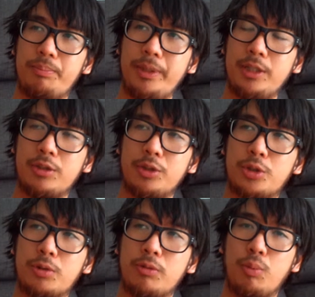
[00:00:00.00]
being so
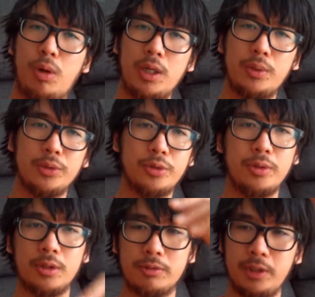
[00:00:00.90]
sure of why I was
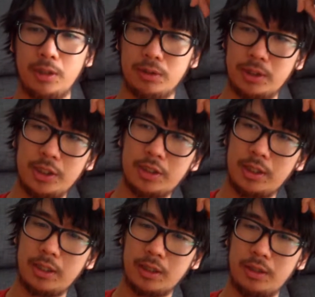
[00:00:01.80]
doing these videos
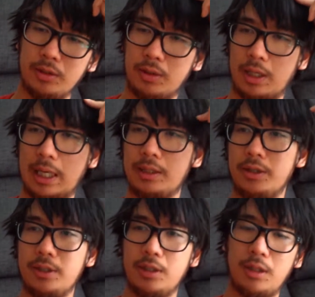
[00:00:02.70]
initially. Like, you know, I had the
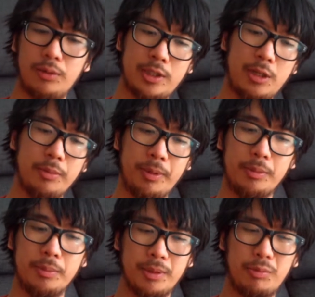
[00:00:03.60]
idea that I was helping
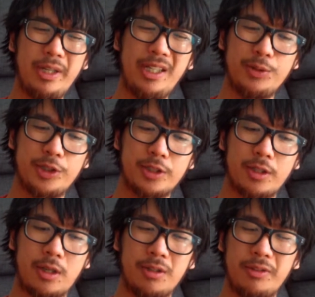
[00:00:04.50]
people, but really it was
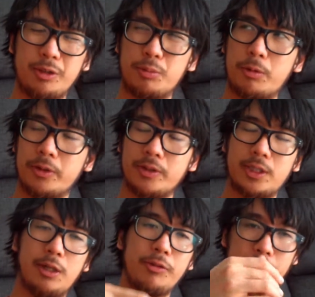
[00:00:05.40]
just like kind of it's more of a
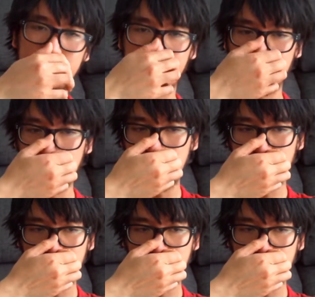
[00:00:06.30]
selfish thing